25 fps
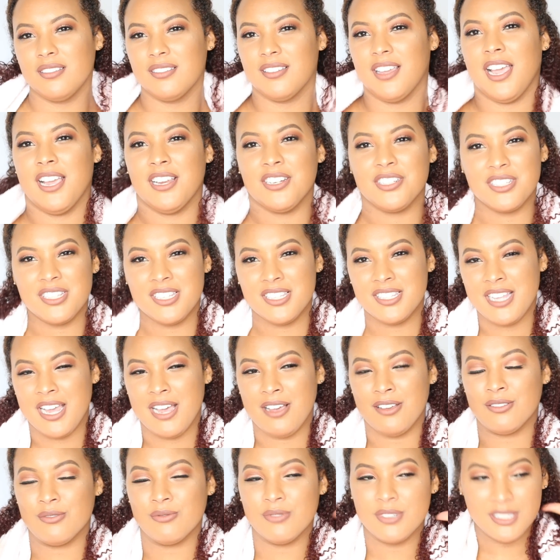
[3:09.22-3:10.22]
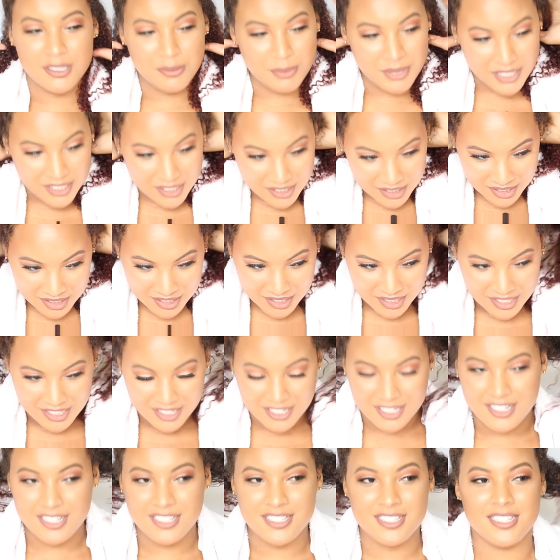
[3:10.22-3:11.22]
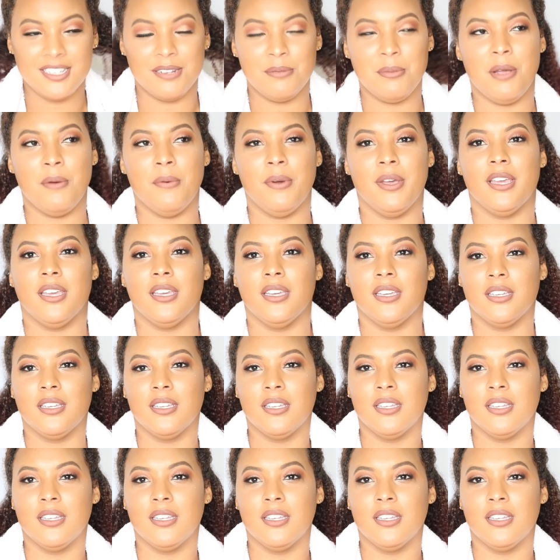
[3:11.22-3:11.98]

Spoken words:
Actually, this towel's really big and it's in my way.